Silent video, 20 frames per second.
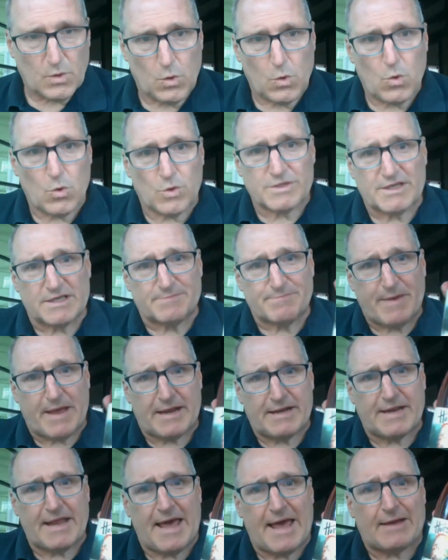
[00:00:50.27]
Horses
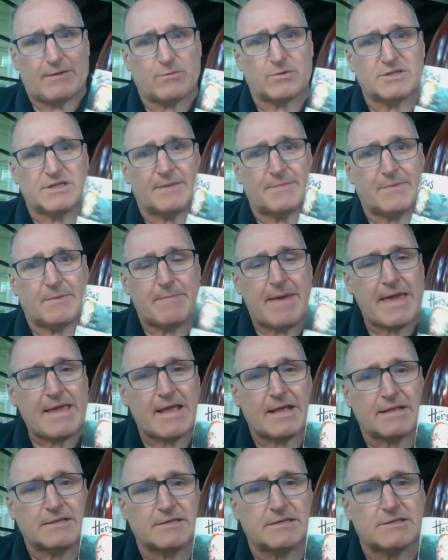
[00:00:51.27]
Pet Nat, which they've been
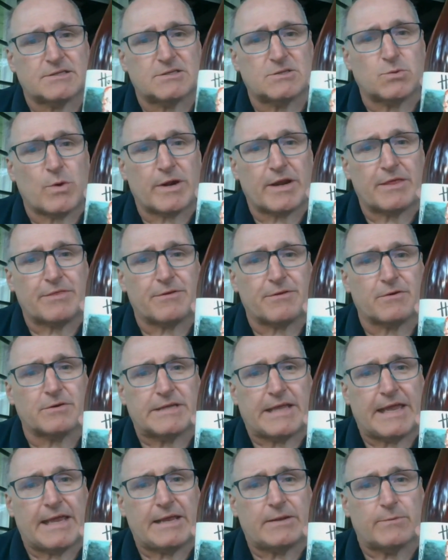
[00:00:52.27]
making since
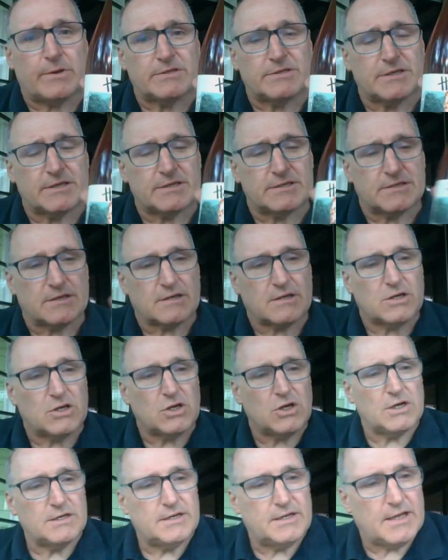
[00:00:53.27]
2013, which is a
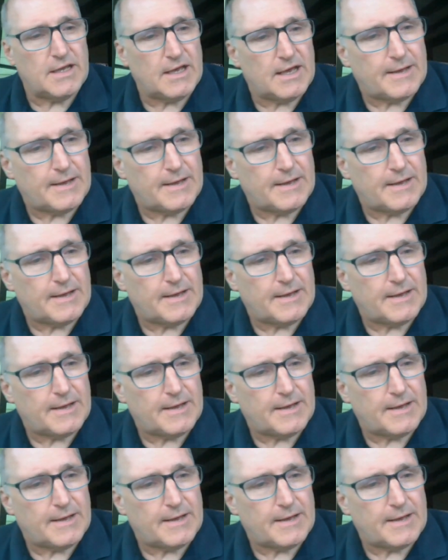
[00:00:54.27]
good